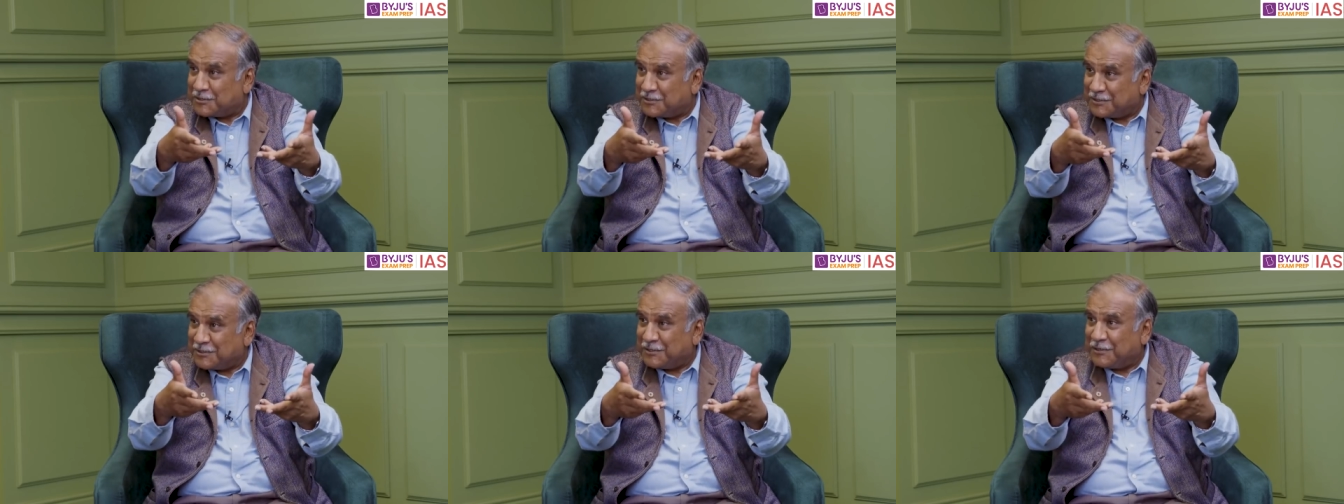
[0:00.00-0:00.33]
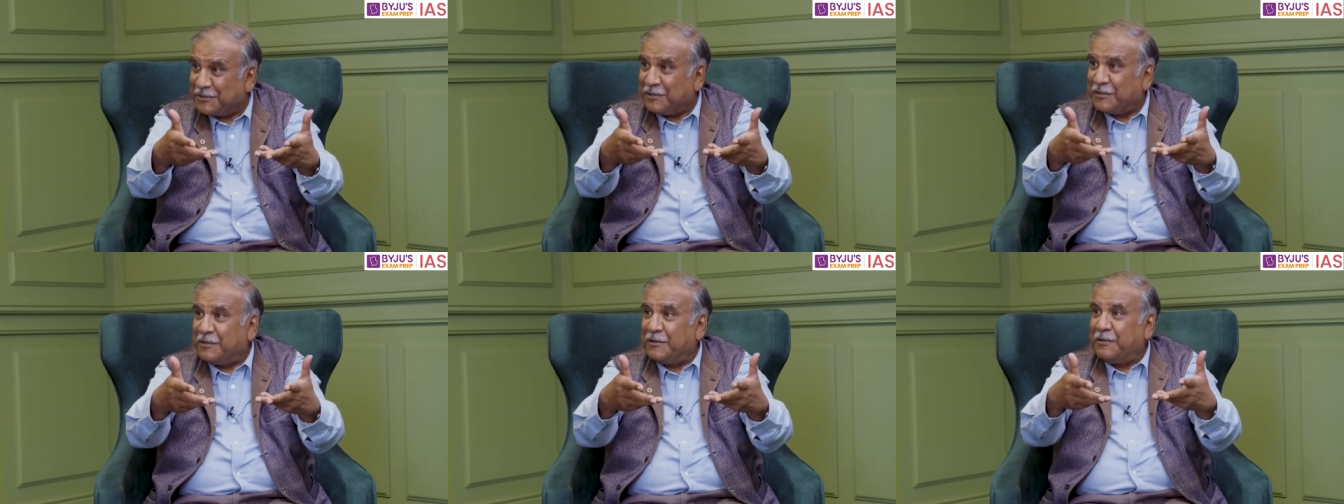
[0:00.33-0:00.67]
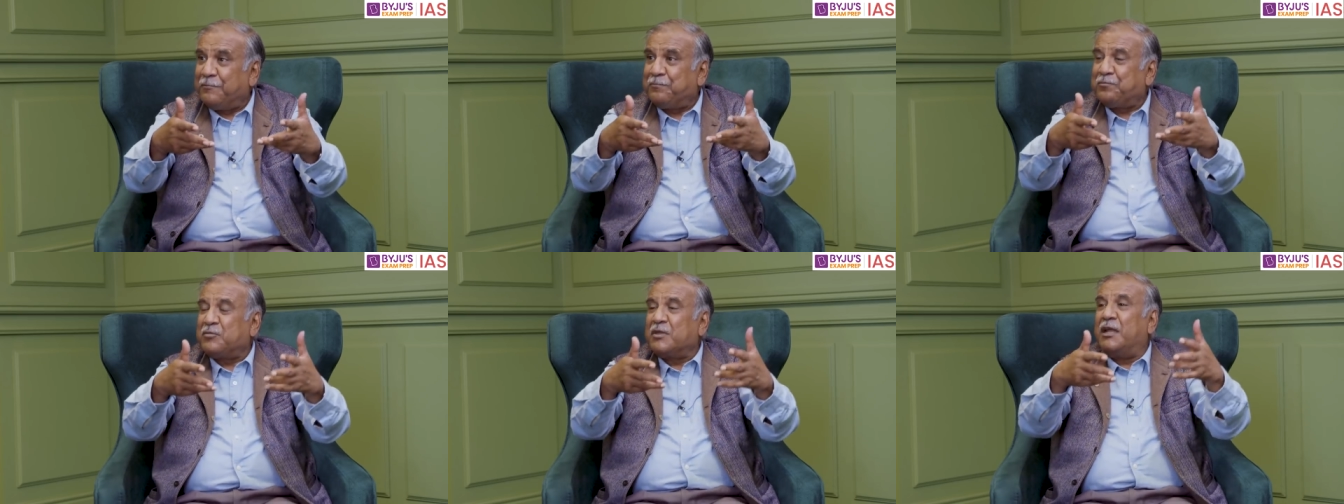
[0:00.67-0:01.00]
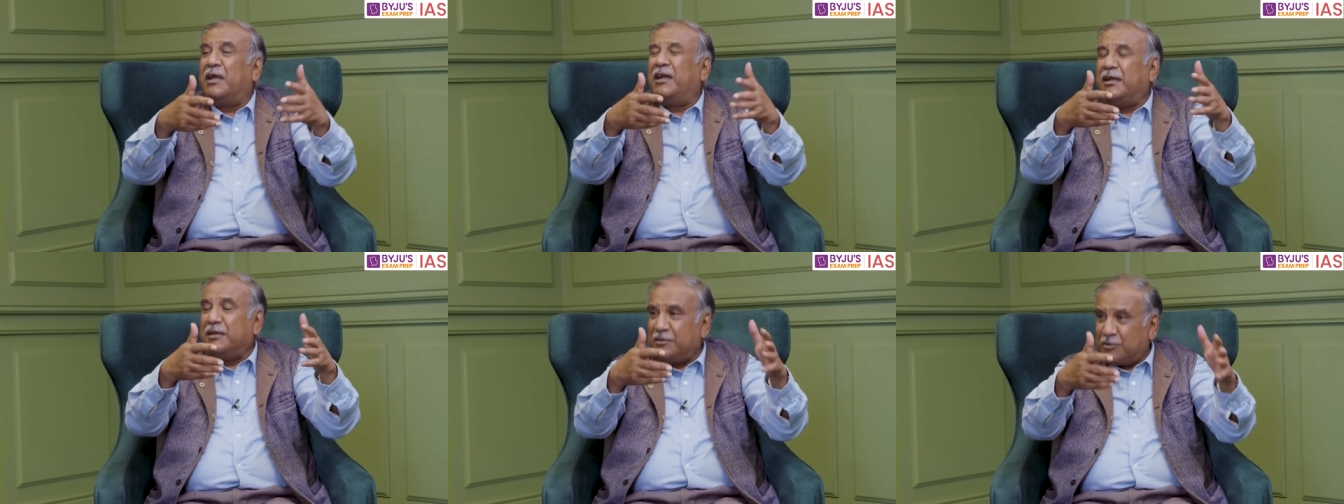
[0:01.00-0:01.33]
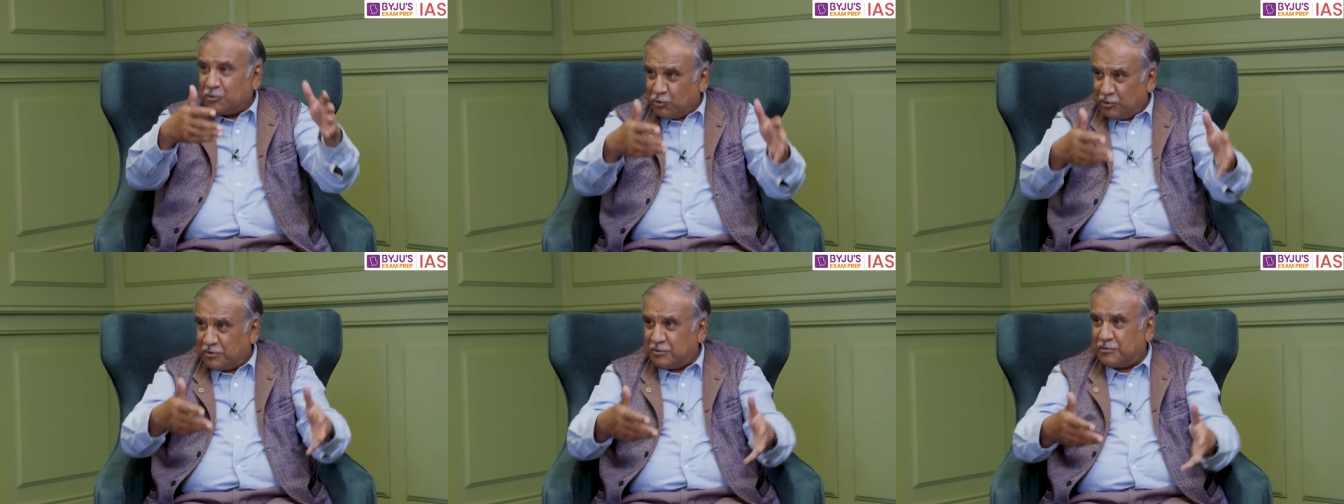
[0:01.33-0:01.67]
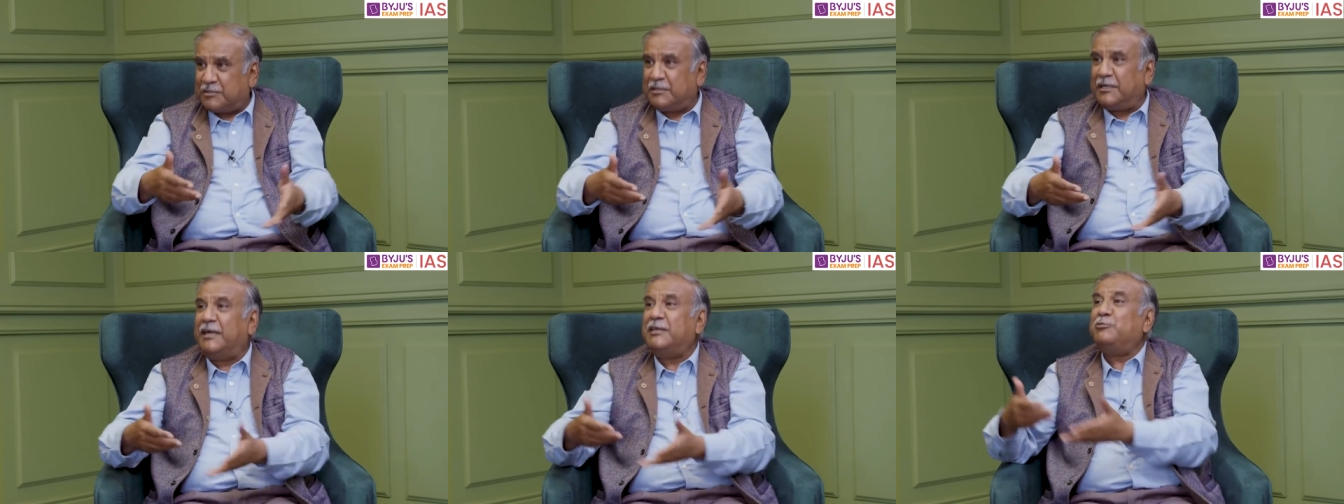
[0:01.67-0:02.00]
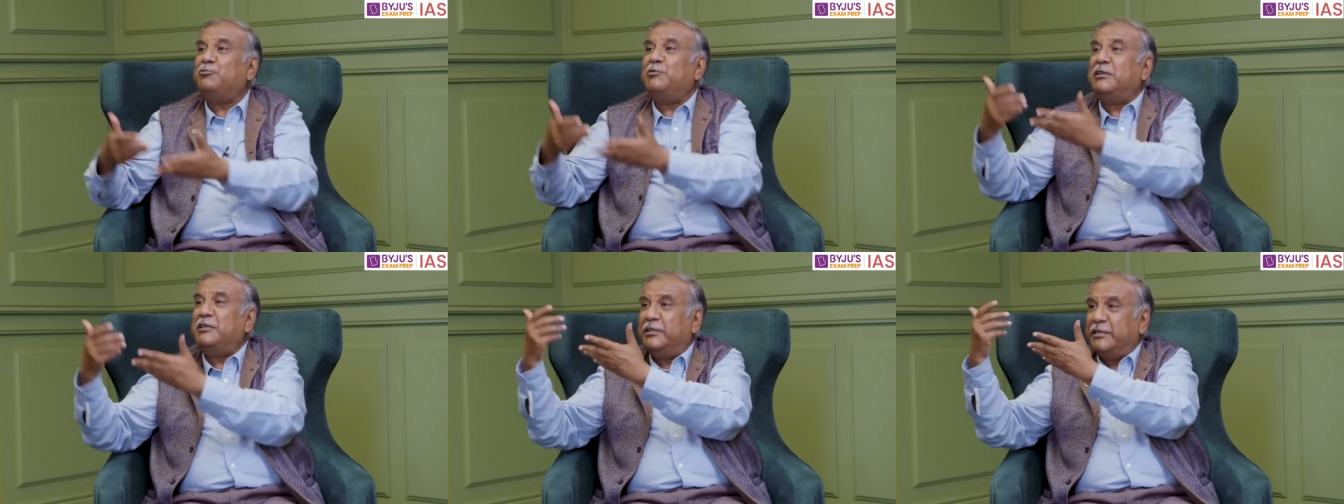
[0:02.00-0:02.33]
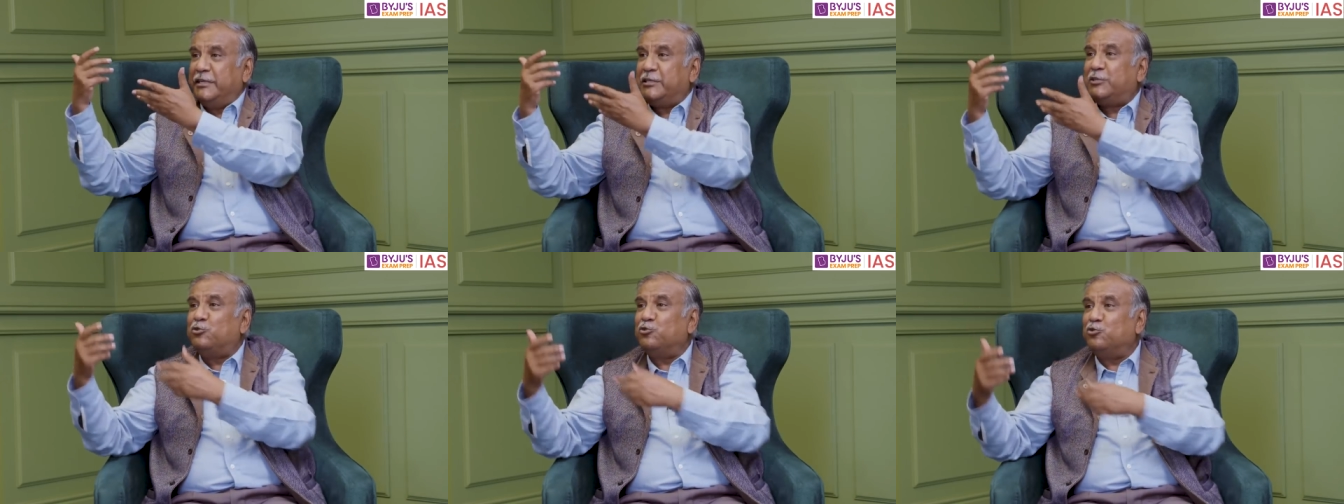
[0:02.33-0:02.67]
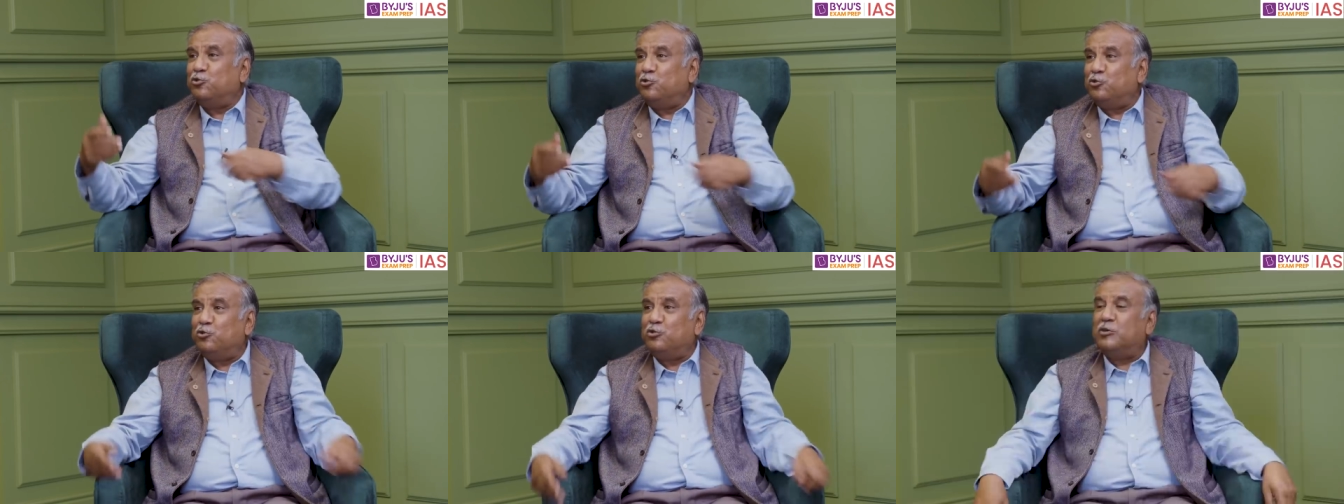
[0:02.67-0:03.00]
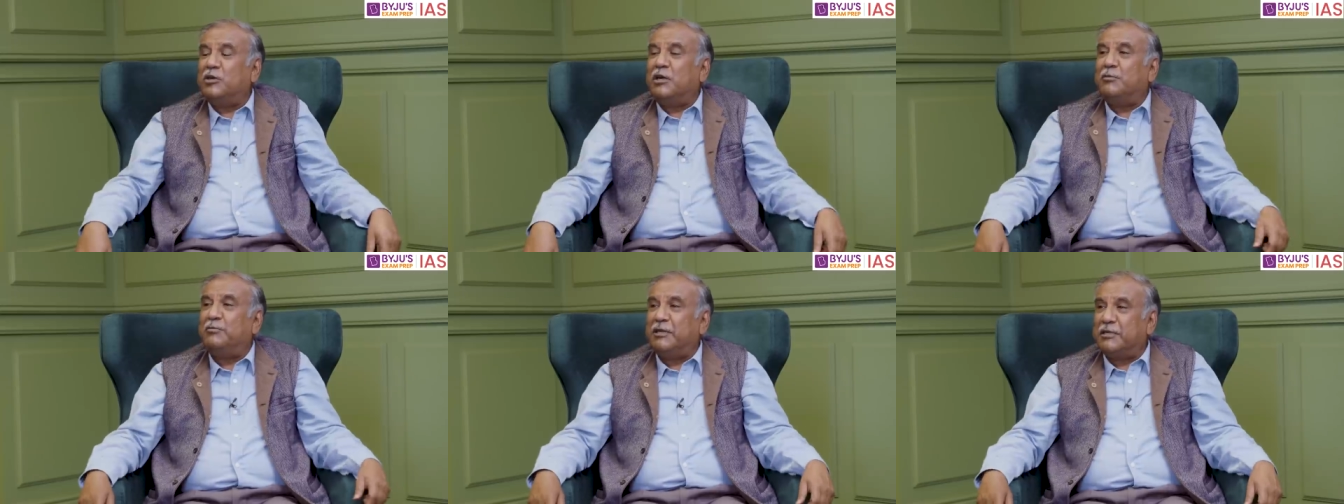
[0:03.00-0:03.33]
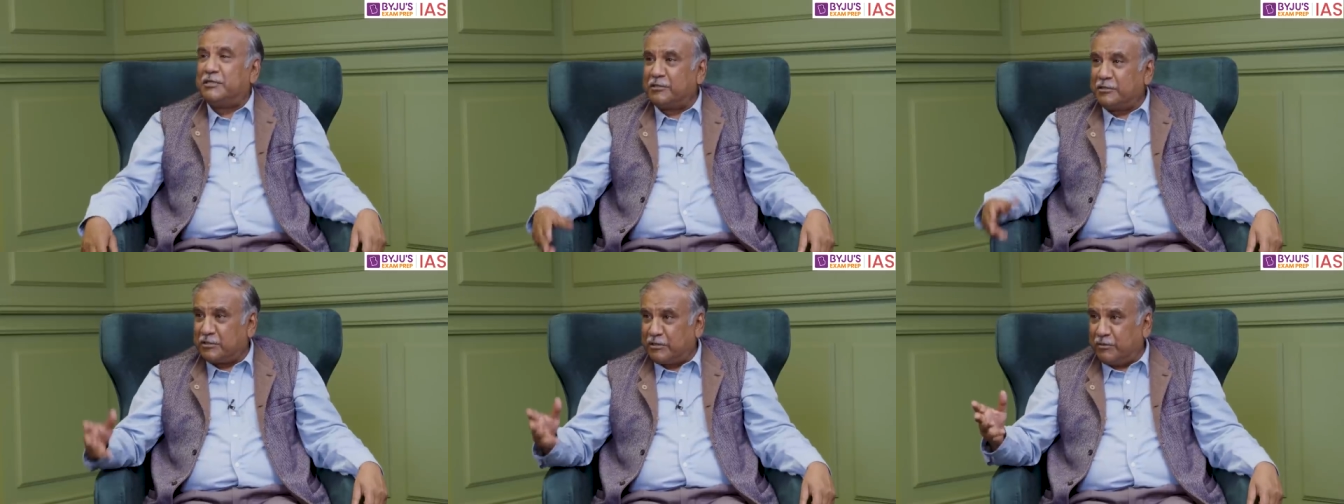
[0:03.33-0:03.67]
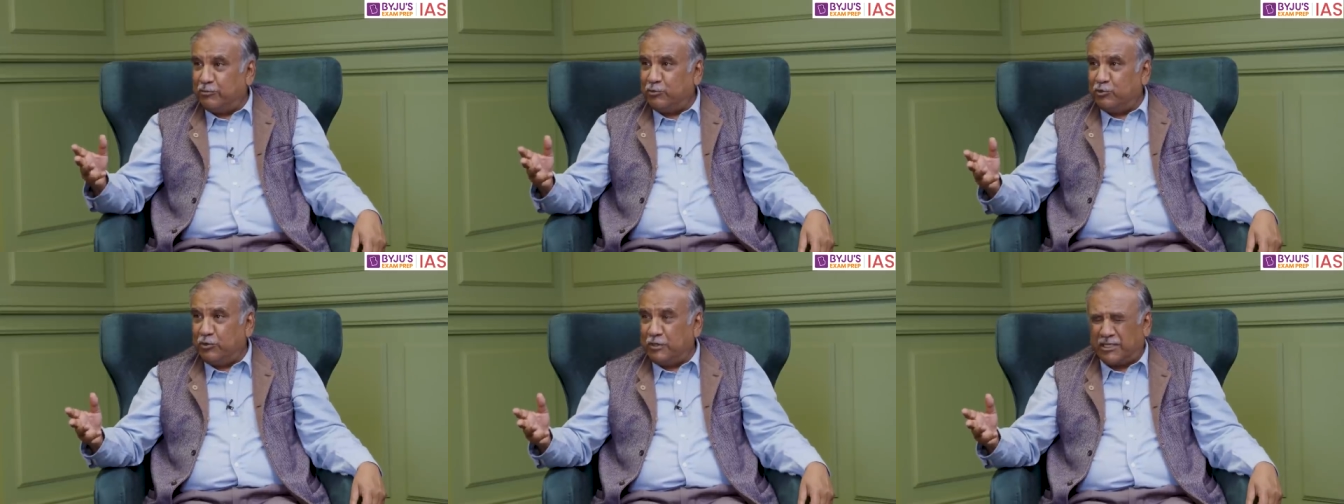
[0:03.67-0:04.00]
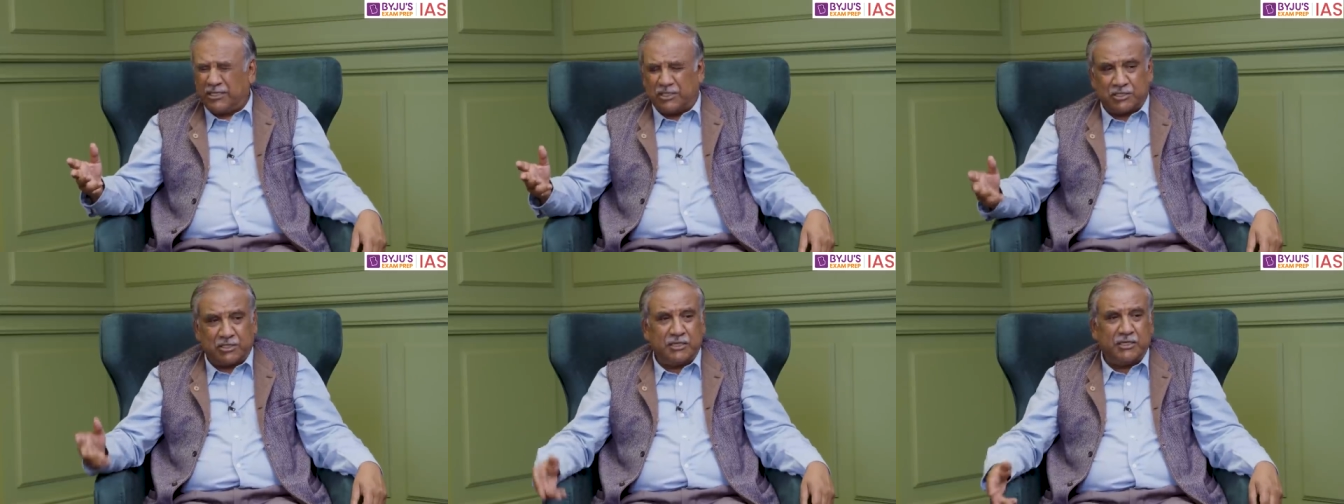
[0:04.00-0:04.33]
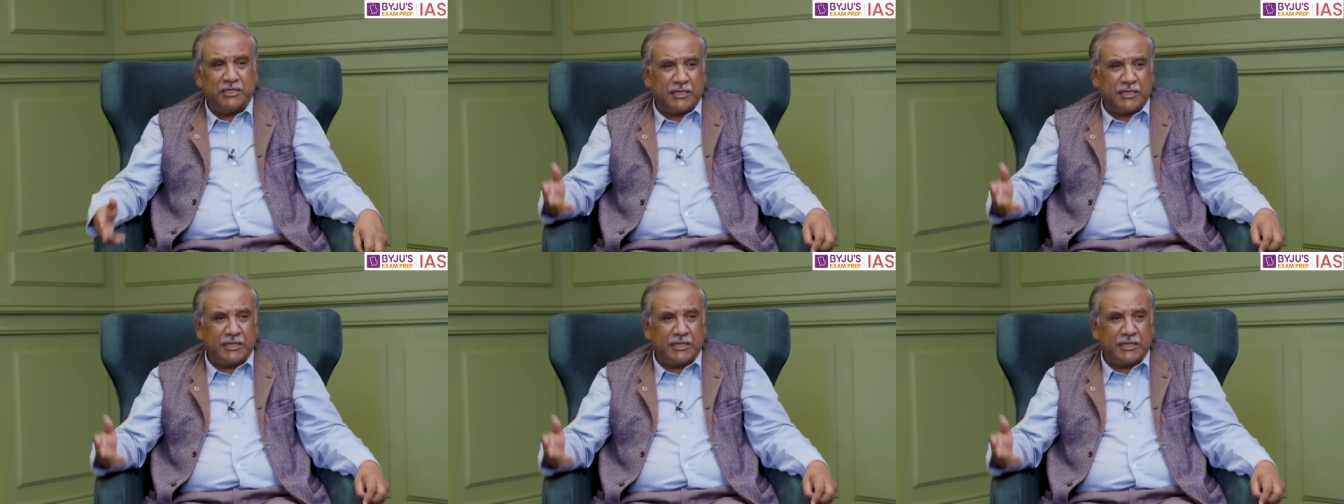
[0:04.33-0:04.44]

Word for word: Right. And so that will lead to better communication.